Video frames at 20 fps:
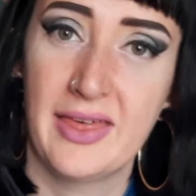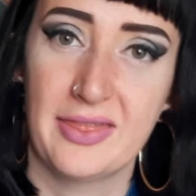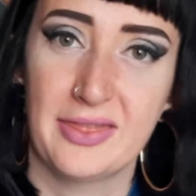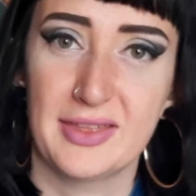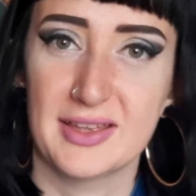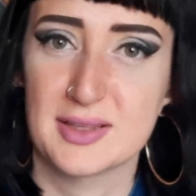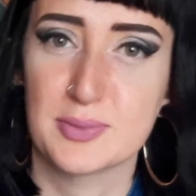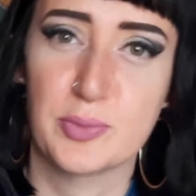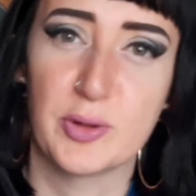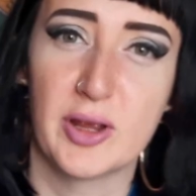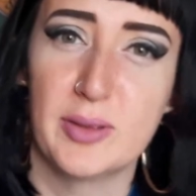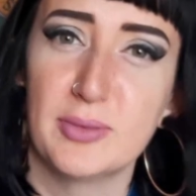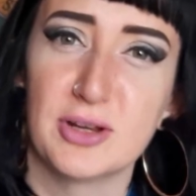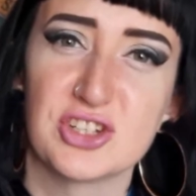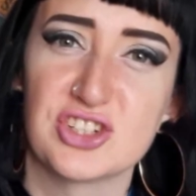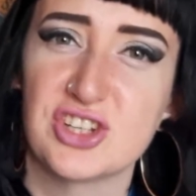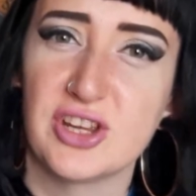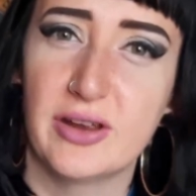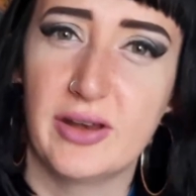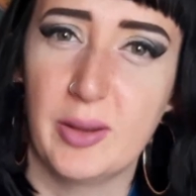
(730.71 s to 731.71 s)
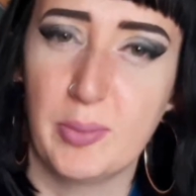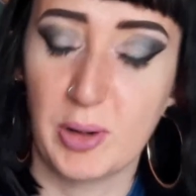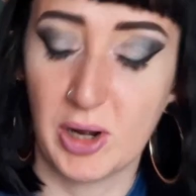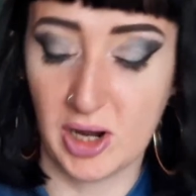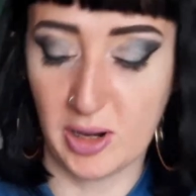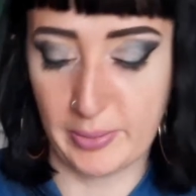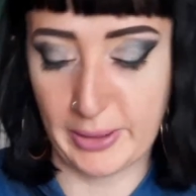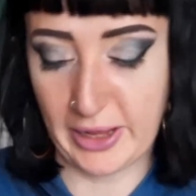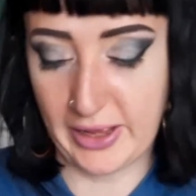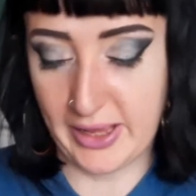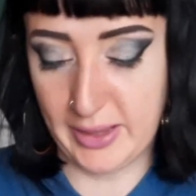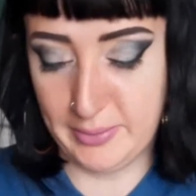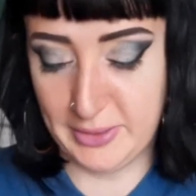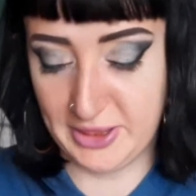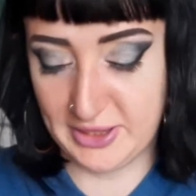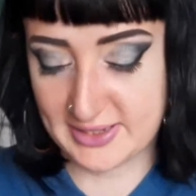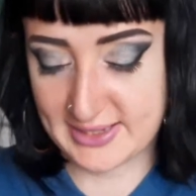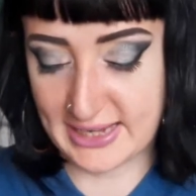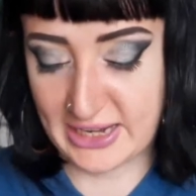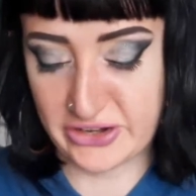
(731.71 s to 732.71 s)
That's pretty much the only part about him in
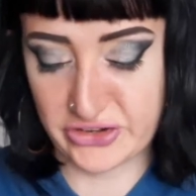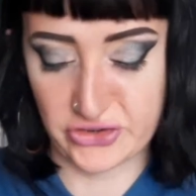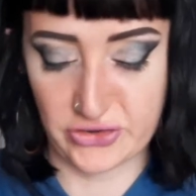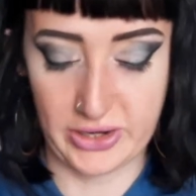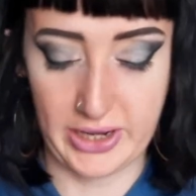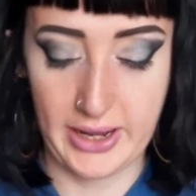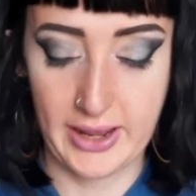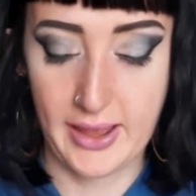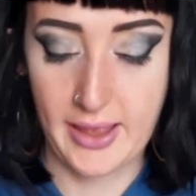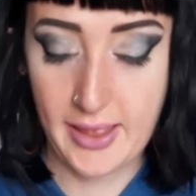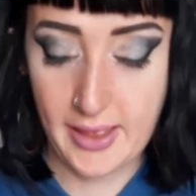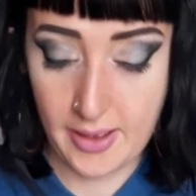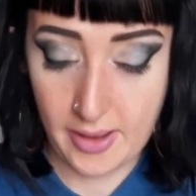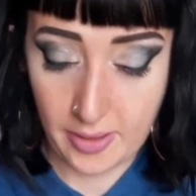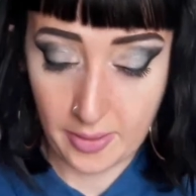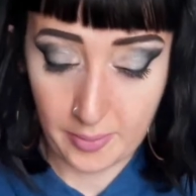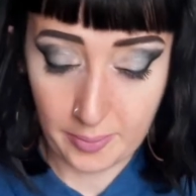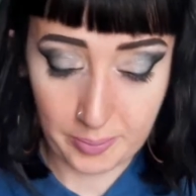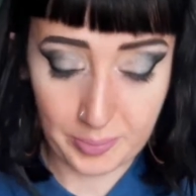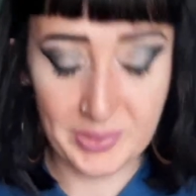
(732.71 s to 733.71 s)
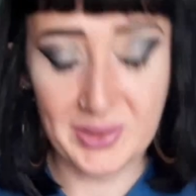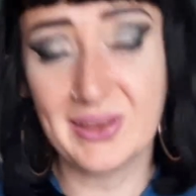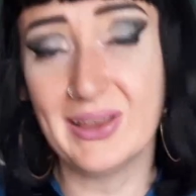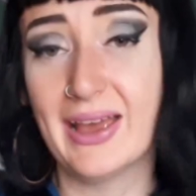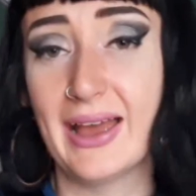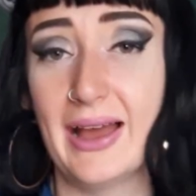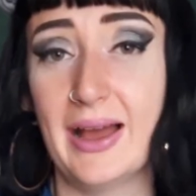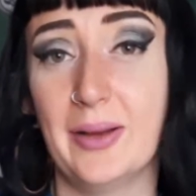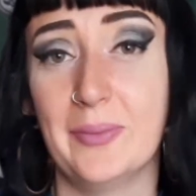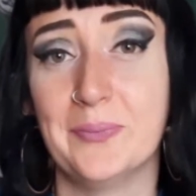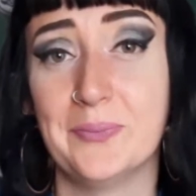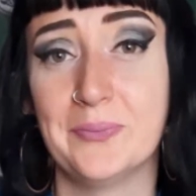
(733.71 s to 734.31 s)
this entry. But yeah,